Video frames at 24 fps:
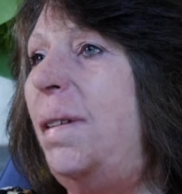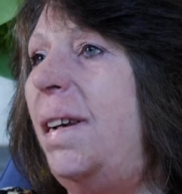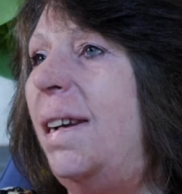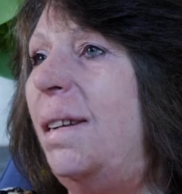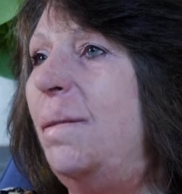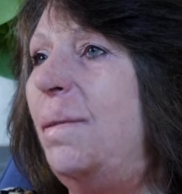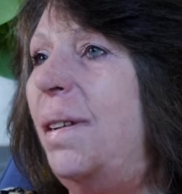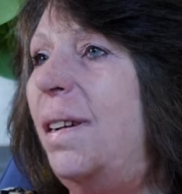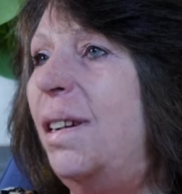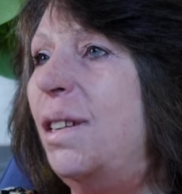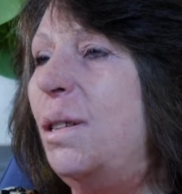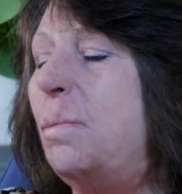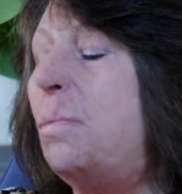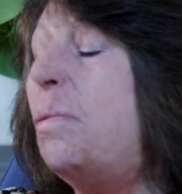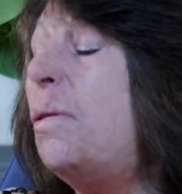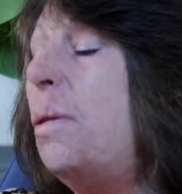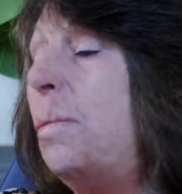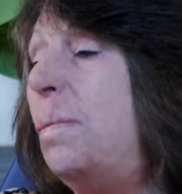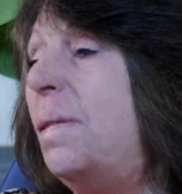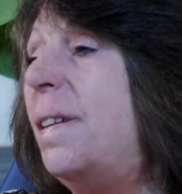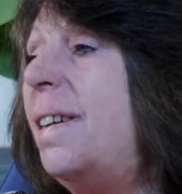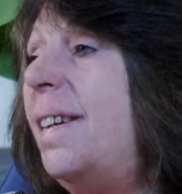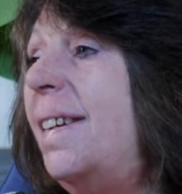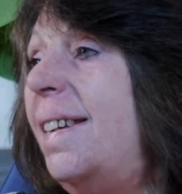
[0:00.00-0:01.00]
in when I was
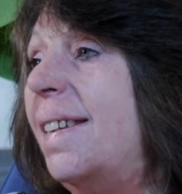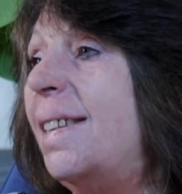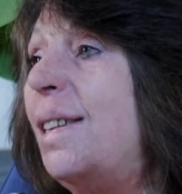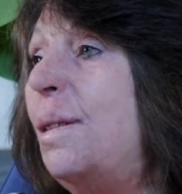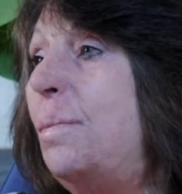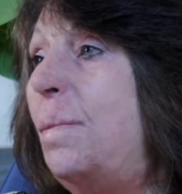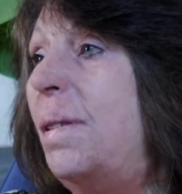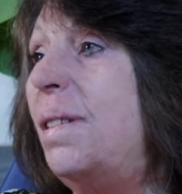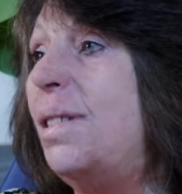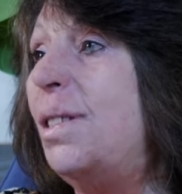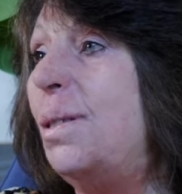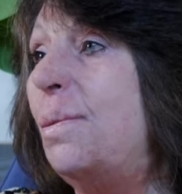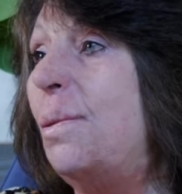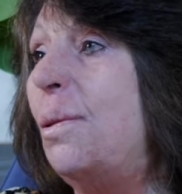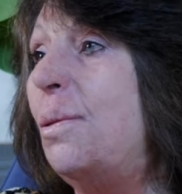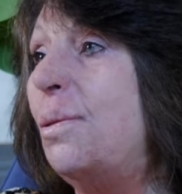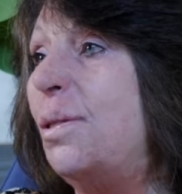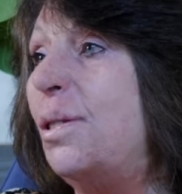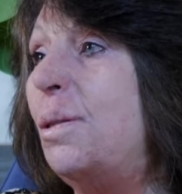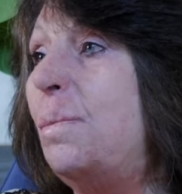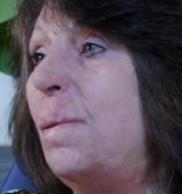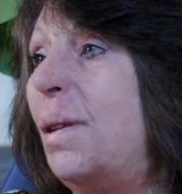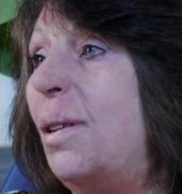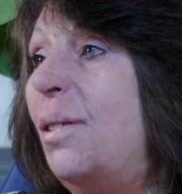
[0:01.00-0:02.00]
probably a little bit too
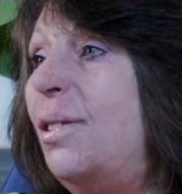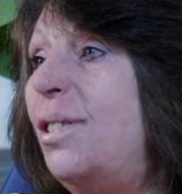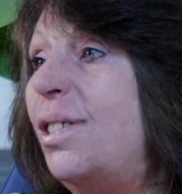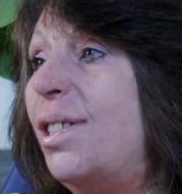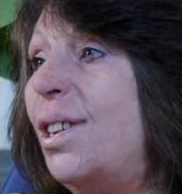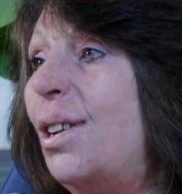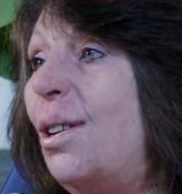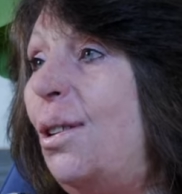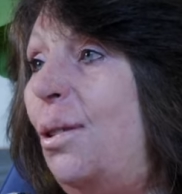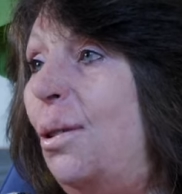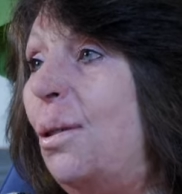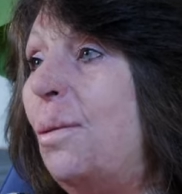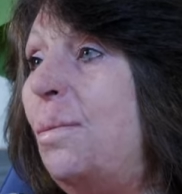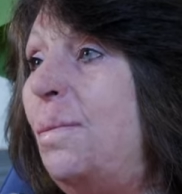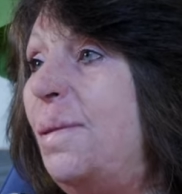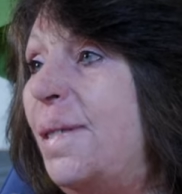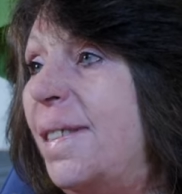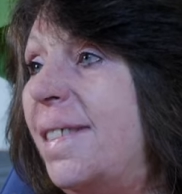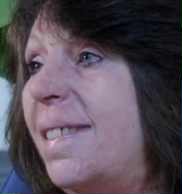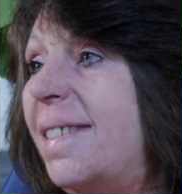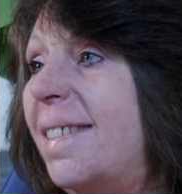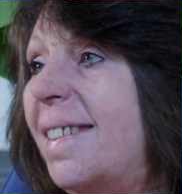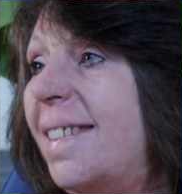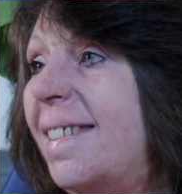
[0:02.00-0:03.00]
old to be going to
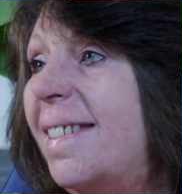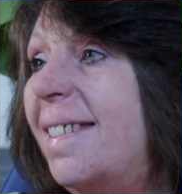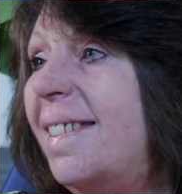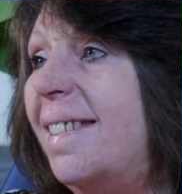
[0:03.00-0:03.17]
clubs.